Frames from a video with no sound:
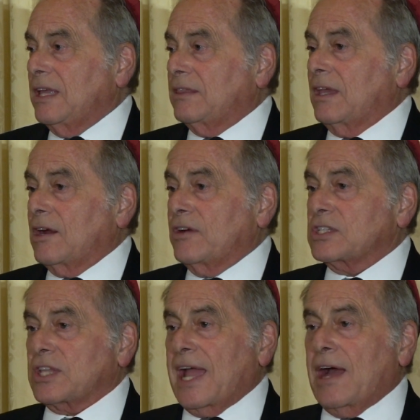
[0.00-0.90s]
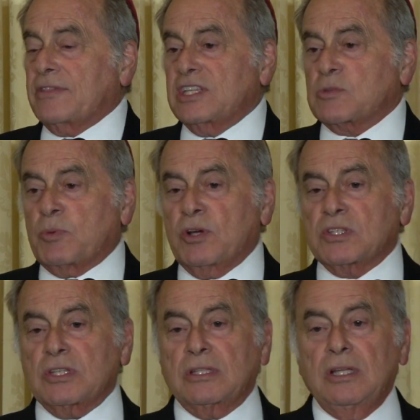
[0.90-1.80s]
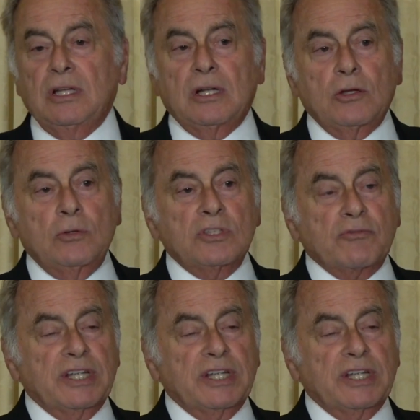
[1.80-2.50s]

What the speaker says: there as to how this person who's